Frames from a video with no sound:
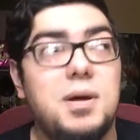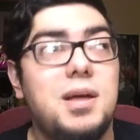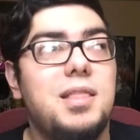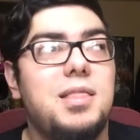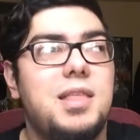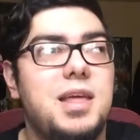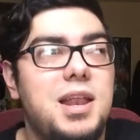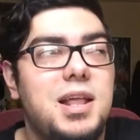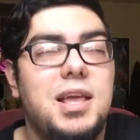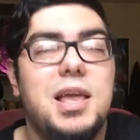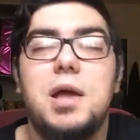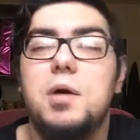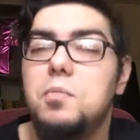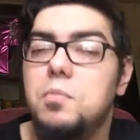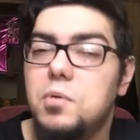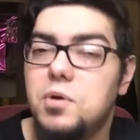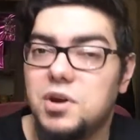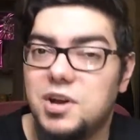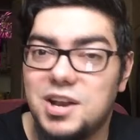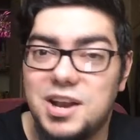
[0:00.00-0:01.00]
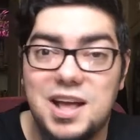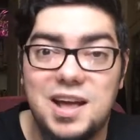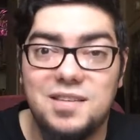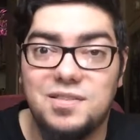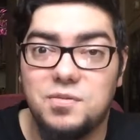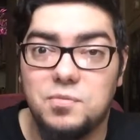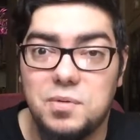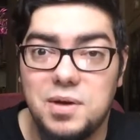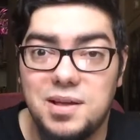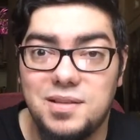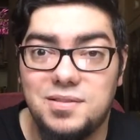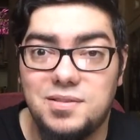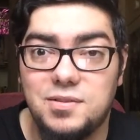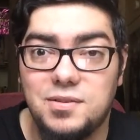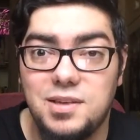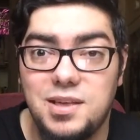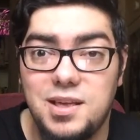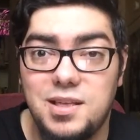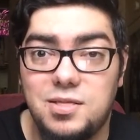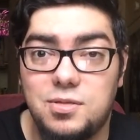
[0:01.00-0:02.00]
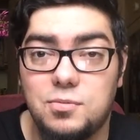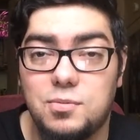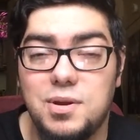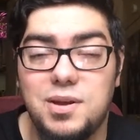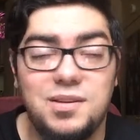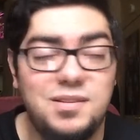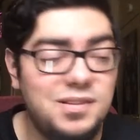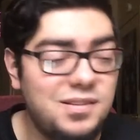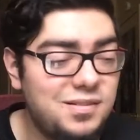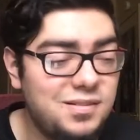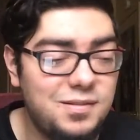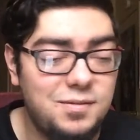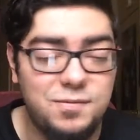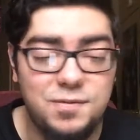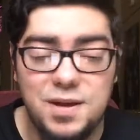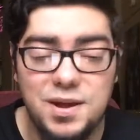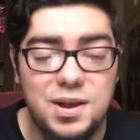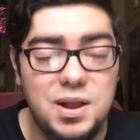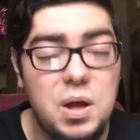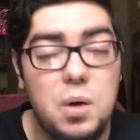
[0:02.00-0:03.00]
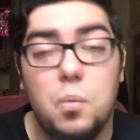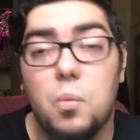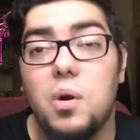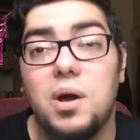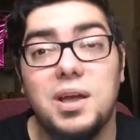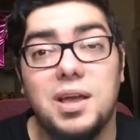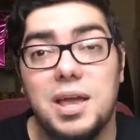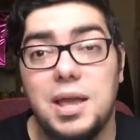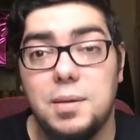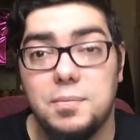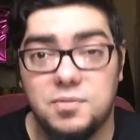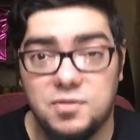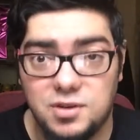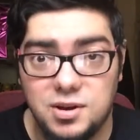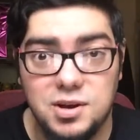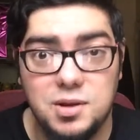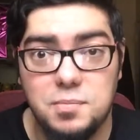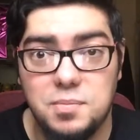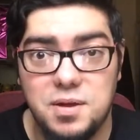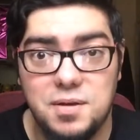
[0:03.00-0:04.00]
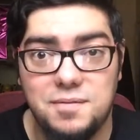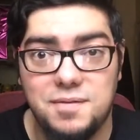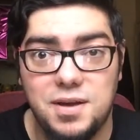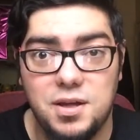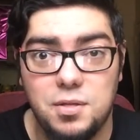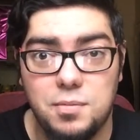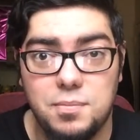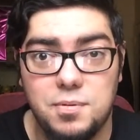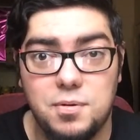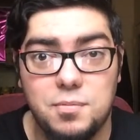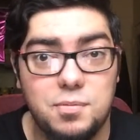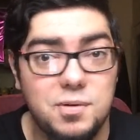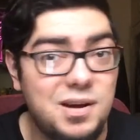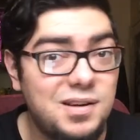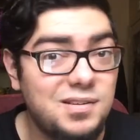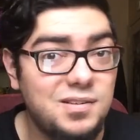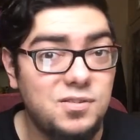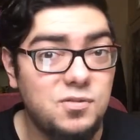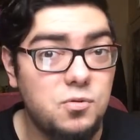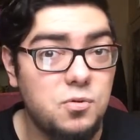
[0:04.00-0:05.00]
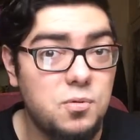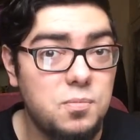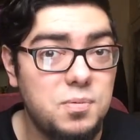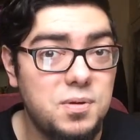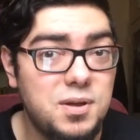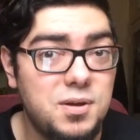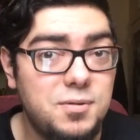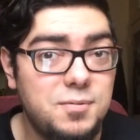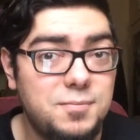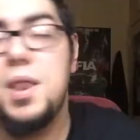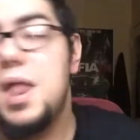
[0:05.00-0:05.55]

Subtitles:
But then again, we're going to have to wait until E3 just to find out what games are going to be available on Project Scorpio.